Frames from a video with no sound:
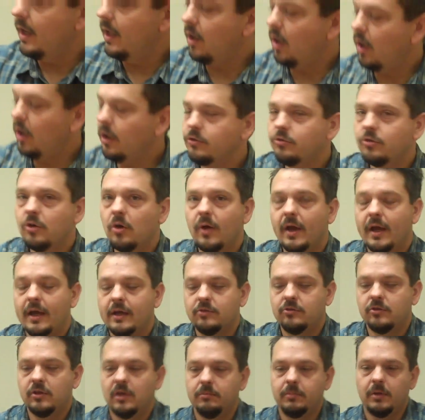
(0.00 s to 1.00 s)
It also
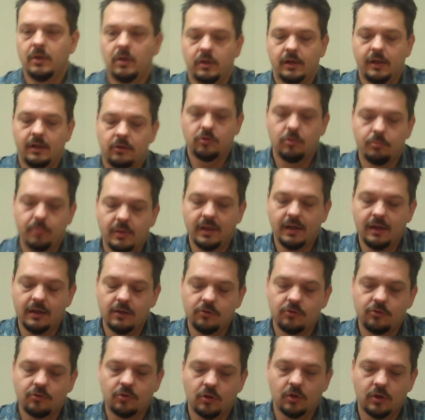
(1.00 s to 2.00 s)
has the ability to be
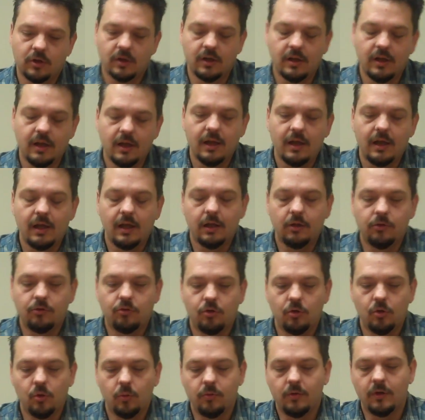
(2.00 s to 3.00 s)
inserted
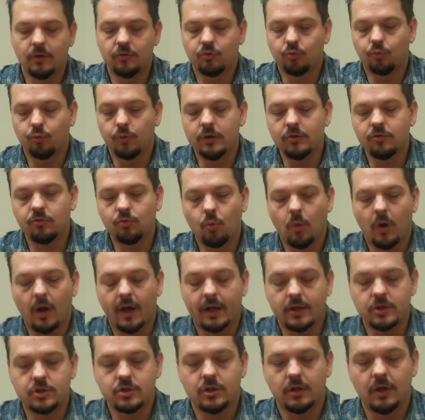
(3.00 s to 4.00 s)
into this
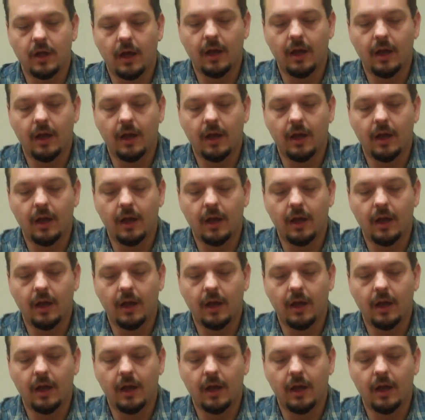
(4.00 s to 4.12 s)
wristwatch,